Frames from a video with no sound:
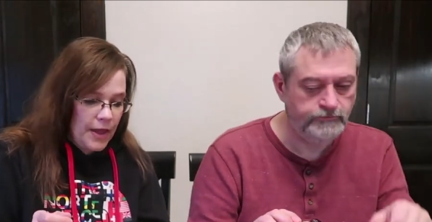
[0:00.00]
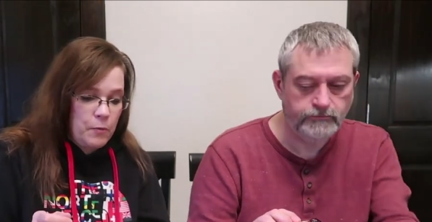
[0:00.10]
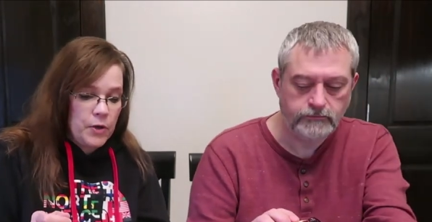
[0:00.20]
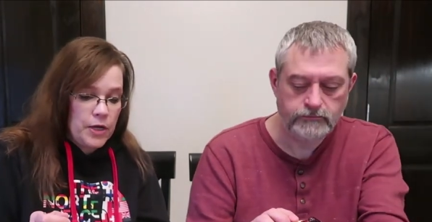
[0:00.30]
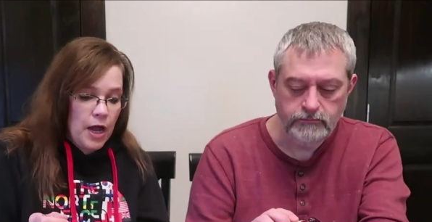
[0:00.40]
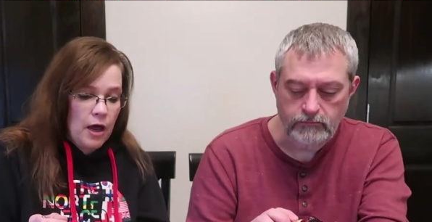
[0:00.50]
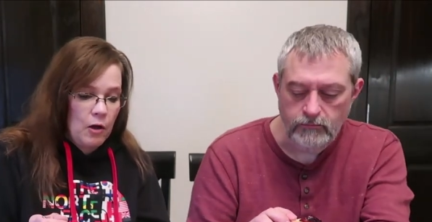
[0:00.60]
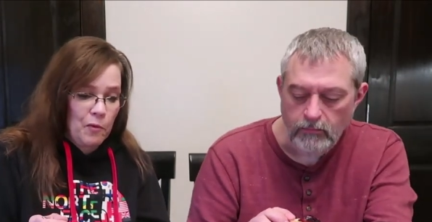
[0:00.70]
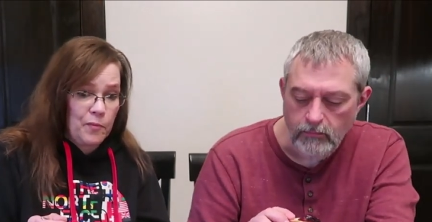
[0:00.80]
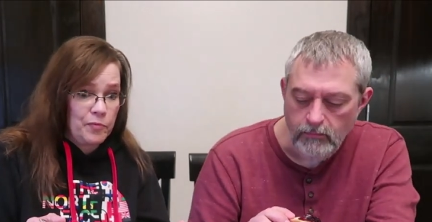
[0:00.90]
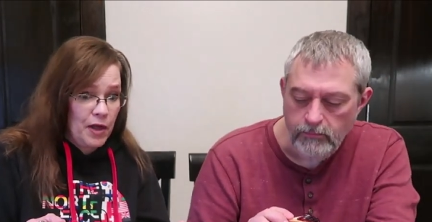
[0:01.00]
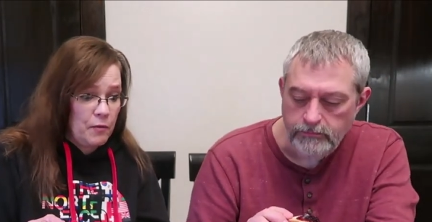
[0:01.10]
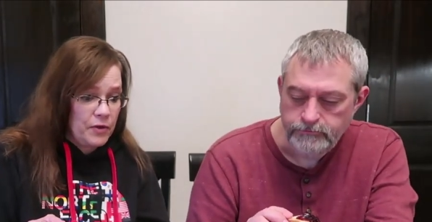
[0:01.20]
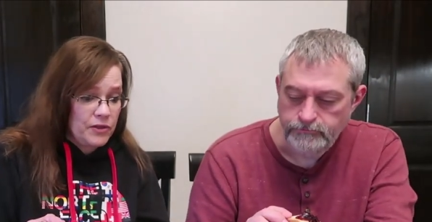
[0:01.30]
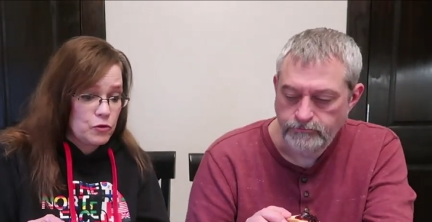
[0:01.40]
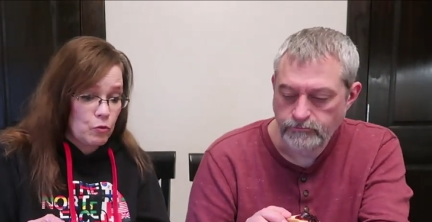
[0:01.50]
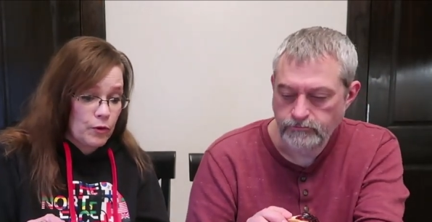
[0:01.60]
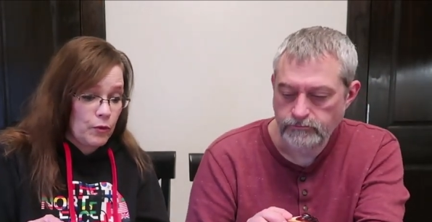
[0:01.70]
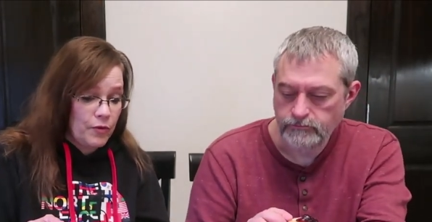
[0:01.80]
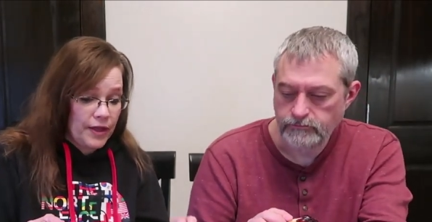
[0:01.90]
Speaker 1: they would know. No, these are
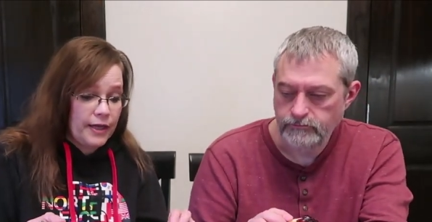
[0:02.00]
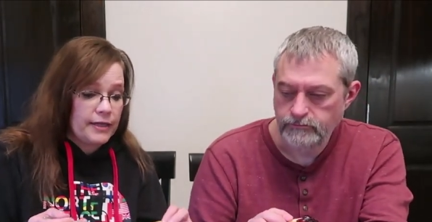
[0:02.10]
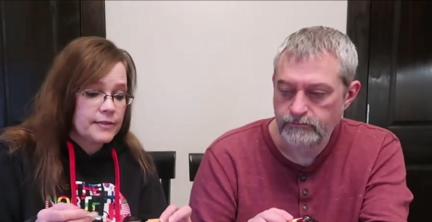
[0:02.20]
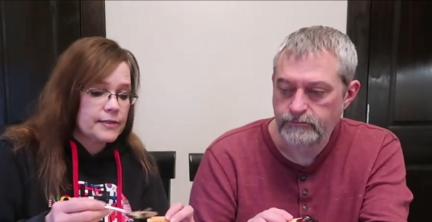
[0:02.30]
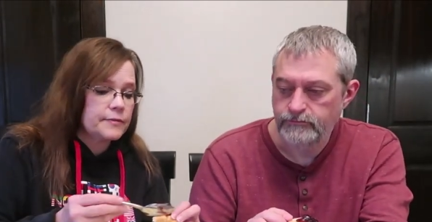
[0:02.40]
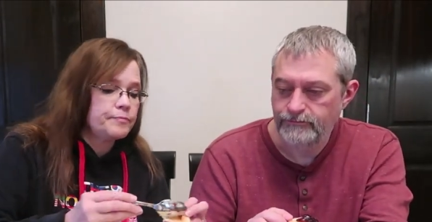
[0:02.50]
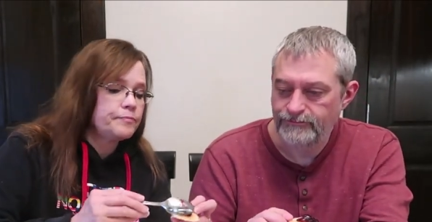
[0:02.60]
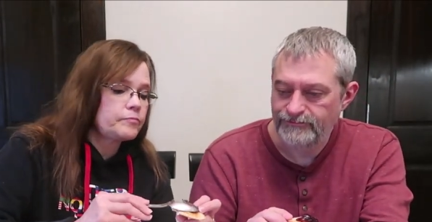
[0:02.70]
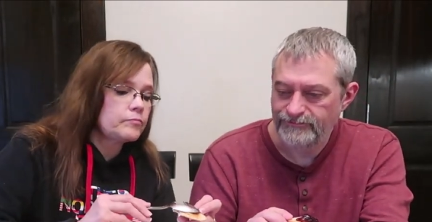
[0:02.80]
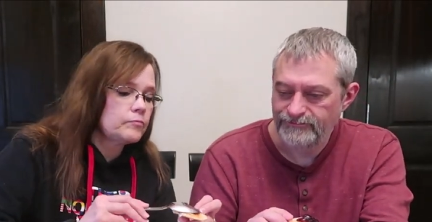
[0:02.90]
real things. Mm-hmm.